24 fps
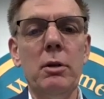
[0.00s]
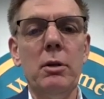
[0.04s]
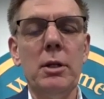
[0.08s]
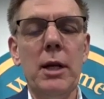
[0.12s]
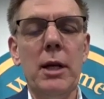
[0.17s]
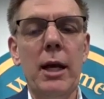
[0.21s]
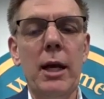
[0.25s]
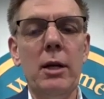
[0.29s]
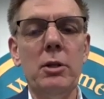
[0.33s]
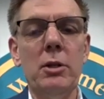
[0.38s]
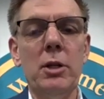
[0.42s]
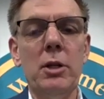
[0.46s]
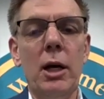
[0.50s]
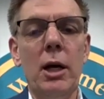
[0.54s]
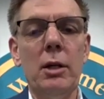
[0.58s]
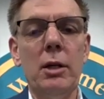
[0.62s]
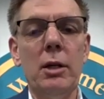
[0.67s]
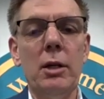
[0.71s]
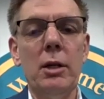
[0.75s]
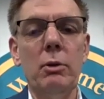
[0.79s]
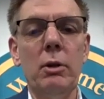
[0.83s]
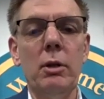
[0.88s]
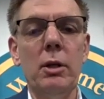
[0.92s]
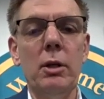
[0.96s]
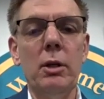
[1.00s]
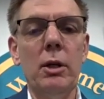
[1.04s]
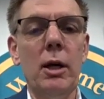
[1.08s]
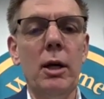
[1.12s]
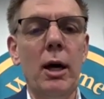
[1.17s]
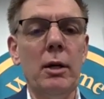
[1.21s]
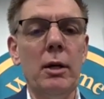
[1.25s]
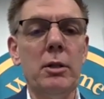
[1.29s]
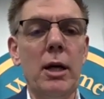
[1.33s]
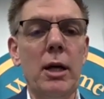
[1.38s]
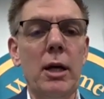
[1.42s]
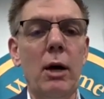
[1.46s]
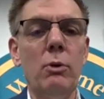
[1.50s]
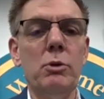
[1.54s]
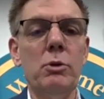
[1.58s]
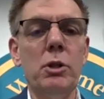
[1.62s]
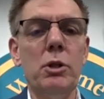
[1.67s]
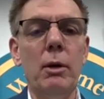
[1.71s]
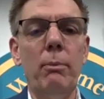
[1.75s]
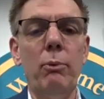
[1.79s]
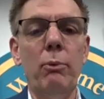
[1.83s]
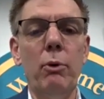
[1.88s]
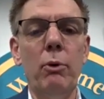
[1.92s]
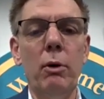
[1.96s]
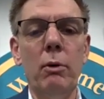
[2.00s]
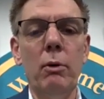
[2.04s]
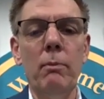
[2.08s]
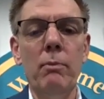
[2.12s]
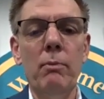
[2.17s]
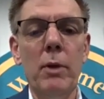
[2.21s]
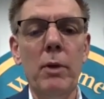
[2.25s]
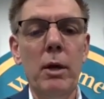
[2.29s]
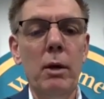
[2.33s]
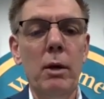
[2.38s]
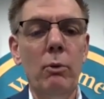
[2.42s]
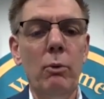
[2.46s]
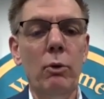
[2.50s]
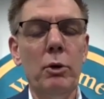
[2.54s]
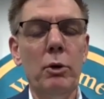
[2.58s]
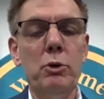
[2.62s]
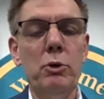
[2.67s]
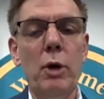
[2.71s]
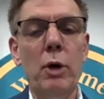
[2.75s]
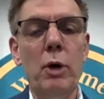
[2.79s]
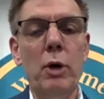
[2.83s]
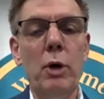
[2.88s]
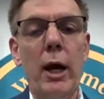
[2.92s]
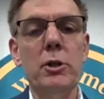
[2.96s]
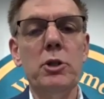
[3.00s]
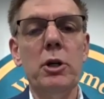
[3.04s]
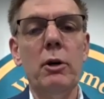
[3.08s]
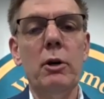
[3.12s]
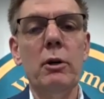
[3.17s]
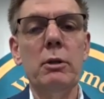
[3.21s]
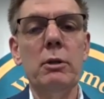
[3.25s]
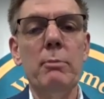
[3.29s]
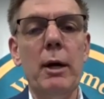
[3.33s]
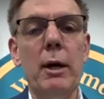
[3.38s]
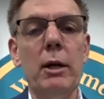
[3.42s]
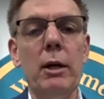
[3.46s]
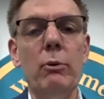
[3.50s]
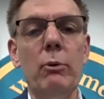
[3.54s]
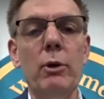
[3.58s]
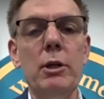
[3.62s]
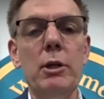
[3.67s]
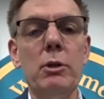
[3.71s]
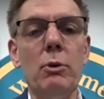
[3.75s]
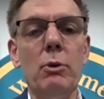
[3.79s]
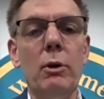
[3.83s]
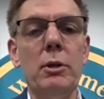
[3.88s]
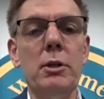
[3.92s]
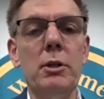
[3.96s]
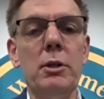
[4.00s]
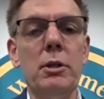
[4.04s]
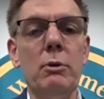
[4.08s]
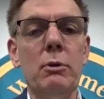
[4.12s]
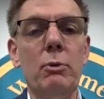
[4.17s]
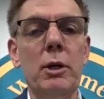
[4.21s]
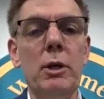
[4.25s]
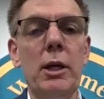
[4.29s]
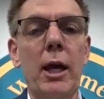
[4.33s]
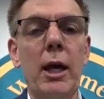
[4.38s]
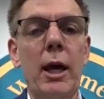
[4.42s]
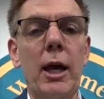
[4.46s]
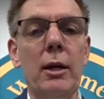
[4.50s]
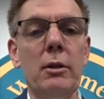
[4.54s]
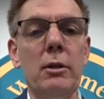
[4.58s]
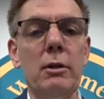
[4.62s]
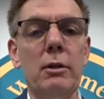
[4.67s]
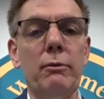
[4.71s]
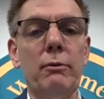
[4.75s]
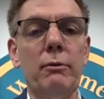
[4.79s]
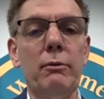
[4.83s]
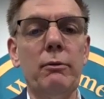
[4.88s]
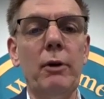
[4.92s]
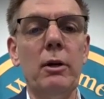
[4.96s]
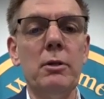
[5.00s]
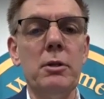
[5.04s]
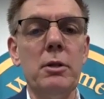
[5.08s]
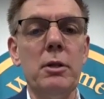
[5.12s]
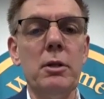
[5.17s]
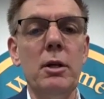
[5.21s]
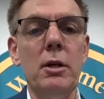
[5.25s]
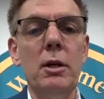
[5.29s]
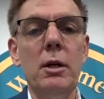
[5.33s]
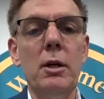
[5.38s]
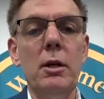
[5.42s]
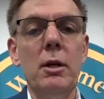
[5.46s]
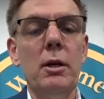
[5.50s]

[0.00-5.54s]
Stay in touch with the township. We'll try and share as many resources as we can as far as